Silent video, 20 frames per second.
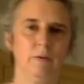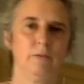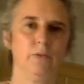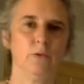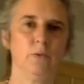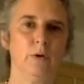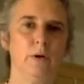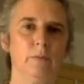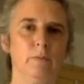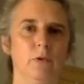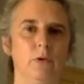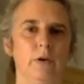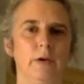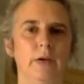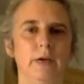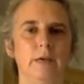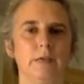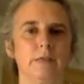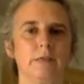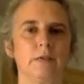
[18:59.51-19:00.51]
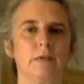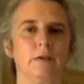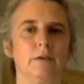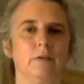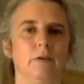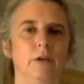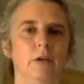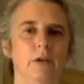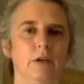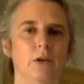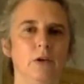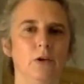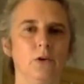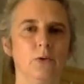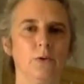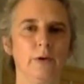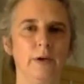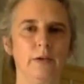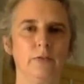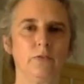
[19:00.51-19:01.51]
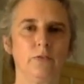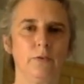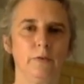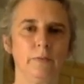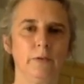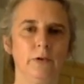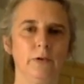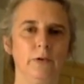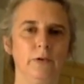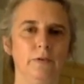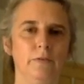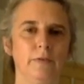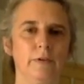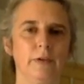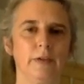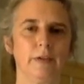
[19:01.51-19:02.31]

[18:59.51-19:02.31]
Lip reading: Do one more nice graceful move.